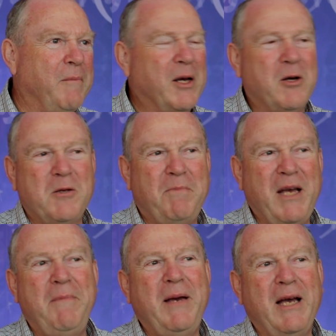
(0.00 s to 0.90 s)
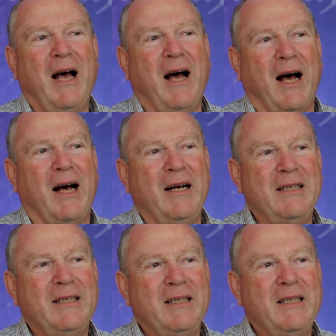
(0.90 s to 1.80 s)
Because B B R,
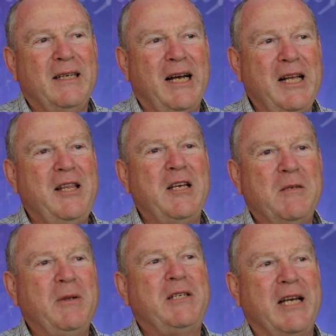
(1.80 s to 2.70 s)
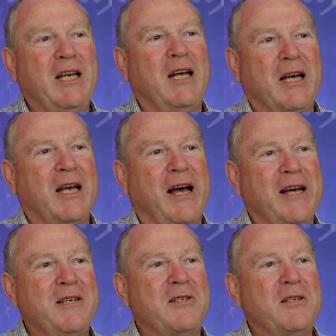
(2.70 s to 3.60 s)
in this particular
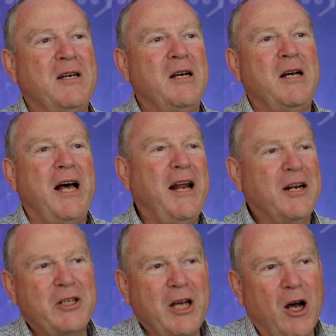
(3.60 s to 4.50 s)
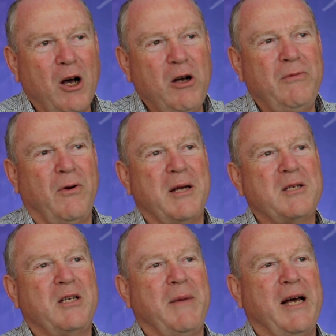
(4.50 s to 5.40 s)
case, had actually
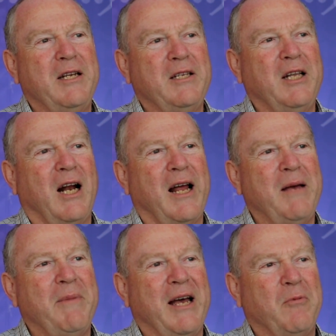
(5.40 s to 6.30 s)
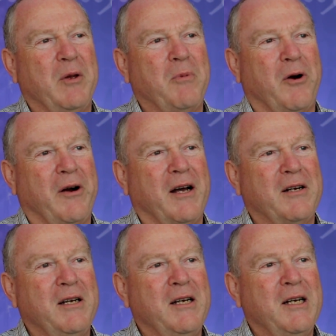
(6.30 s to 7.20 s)
overestimated the delay bandwidth
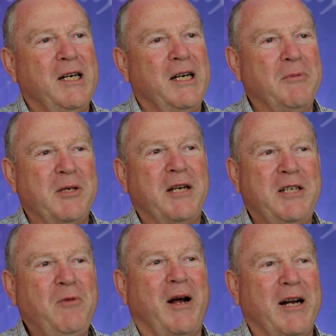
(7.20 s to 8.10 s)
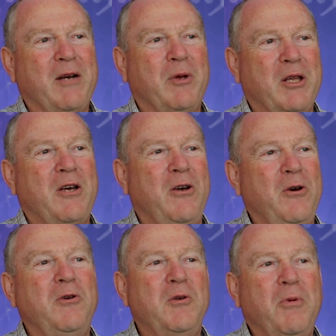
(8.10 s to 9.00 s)
product and was actually running with the
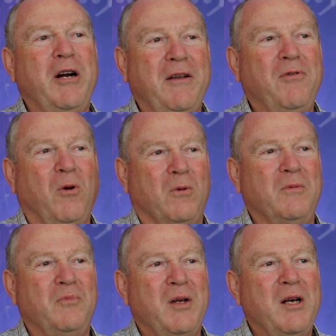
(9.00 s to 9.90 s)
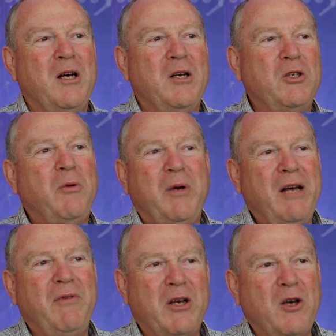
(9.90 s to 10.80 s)
queues pretty full. So
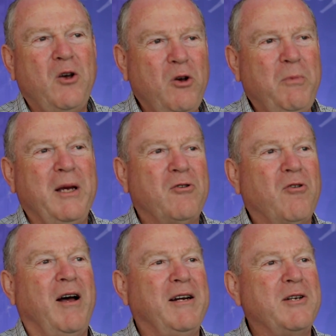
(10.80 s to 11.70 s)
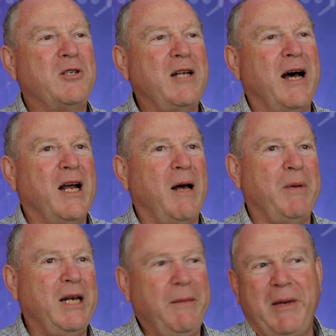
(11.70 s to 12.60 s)
whenever Cubic tried to start
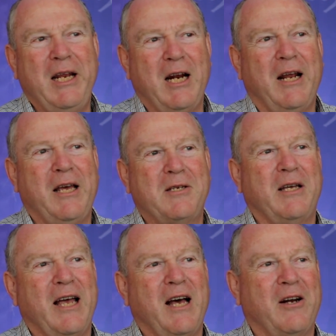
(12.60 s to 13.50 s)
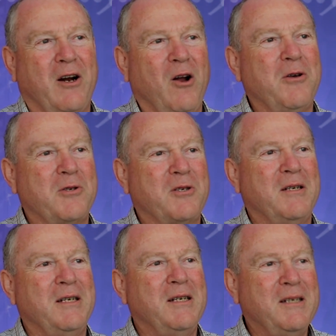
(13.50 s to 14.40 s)
up, it immediately encountered loss,